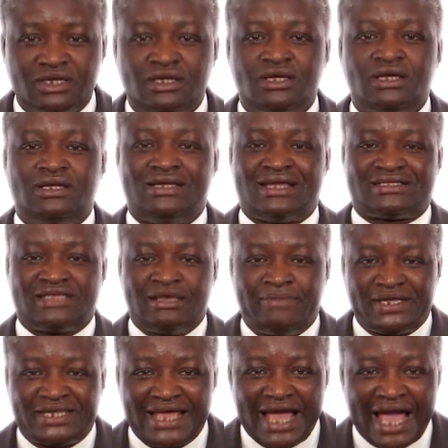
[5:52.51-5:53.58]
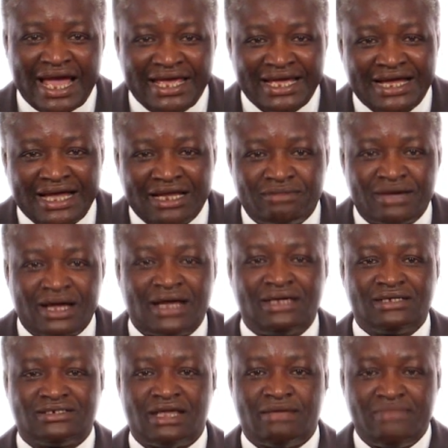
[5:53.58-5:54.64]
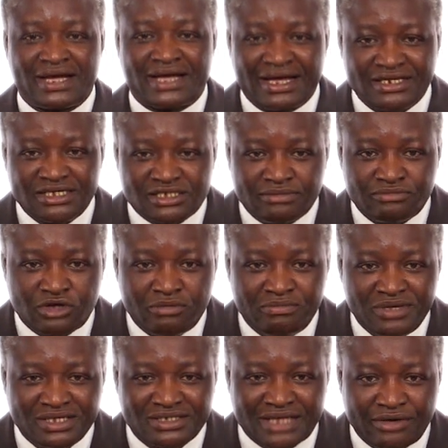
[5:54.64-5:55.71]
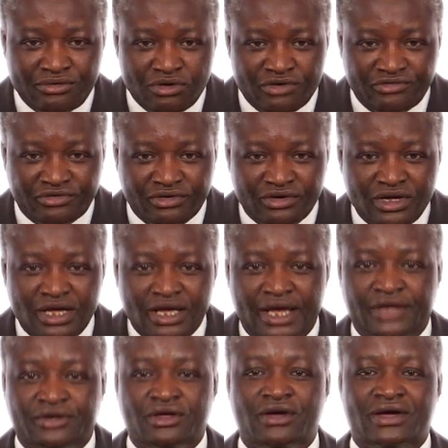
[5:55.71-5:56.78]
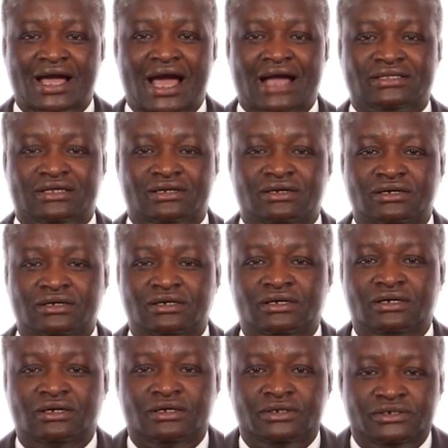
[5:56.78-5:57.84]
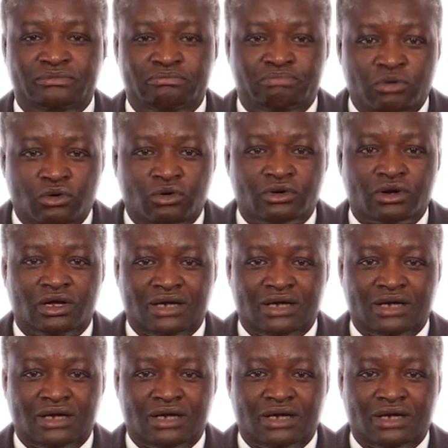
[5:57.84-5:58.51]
The CBD also has mechanisms for implementation and a framework for cooperation and partnership.